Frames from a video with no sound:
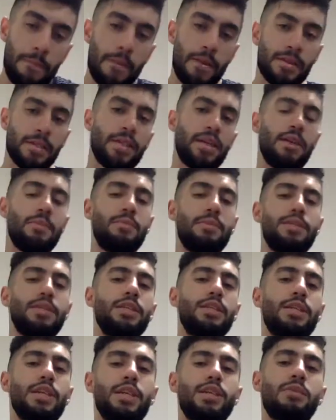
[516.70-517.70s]
So the
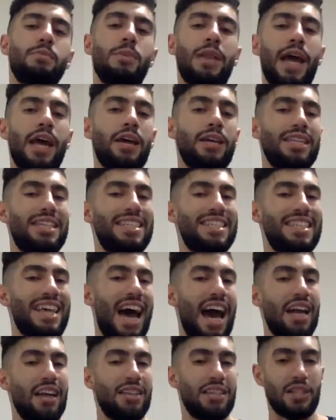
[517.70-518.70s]
musician is playing on the
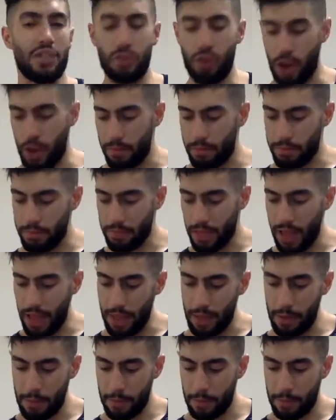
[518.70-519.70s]
side of the drum, yeah?